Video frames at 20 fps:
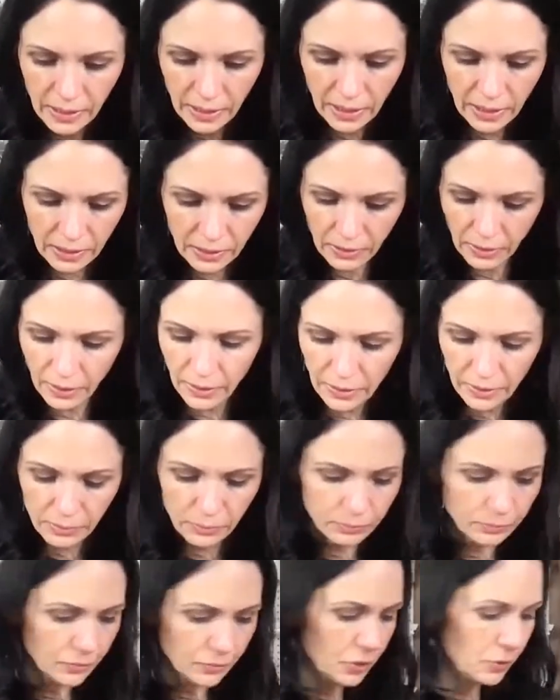and
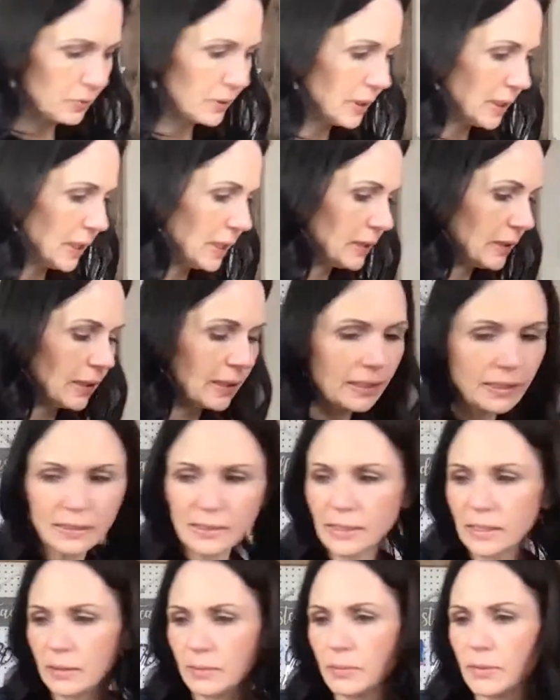um, do it and like i
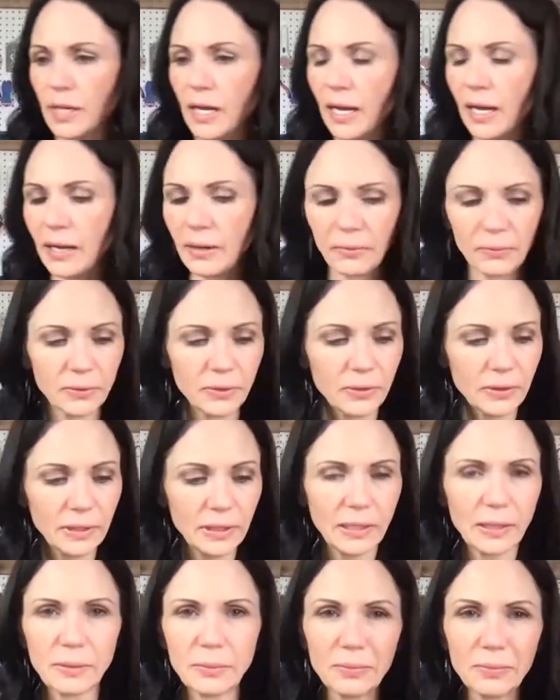said i'm not
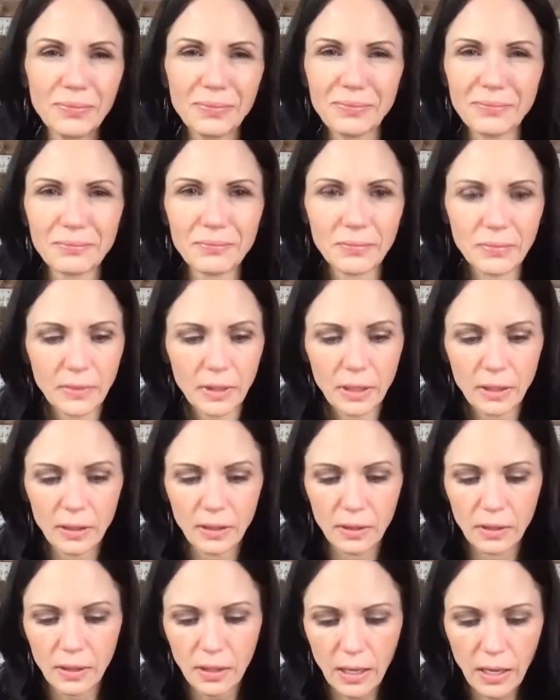really a,
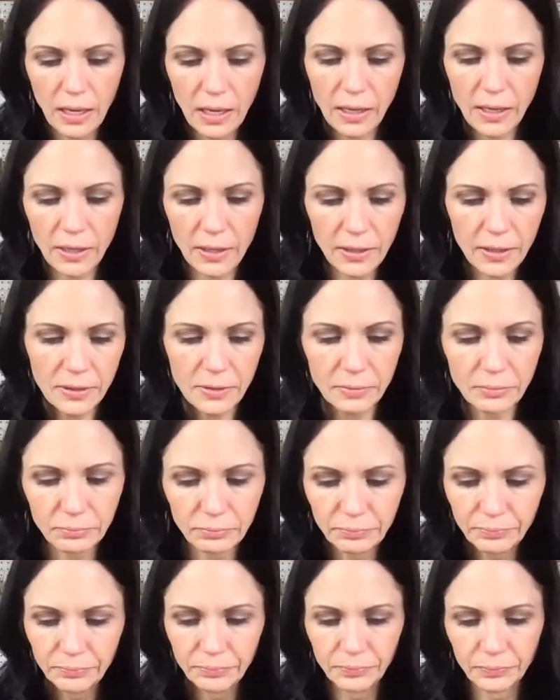uh,
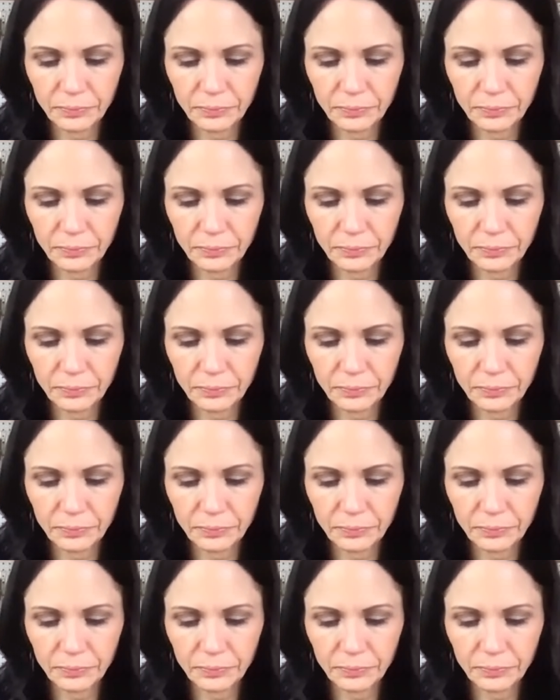um